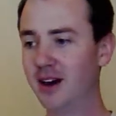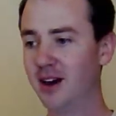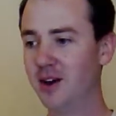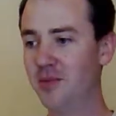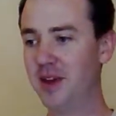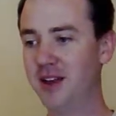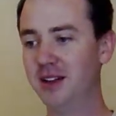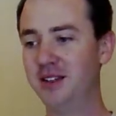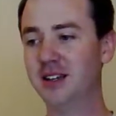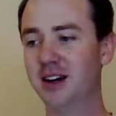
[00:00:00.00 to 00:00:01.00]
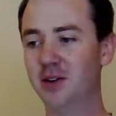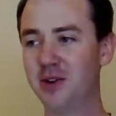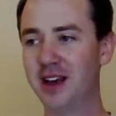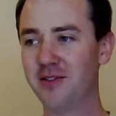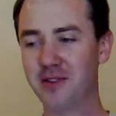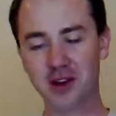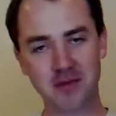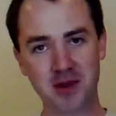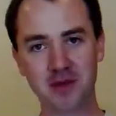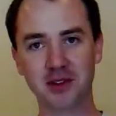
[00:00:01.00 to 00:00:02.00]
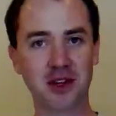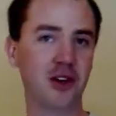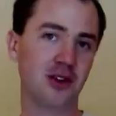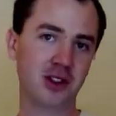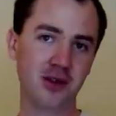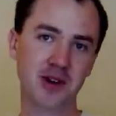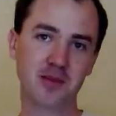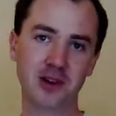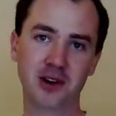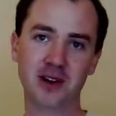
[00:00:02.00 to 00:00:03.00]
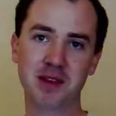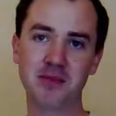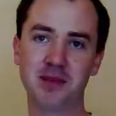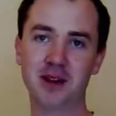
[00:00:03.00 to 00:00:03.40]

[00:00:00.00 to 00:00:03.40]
And we have other people that know a little bit of programming,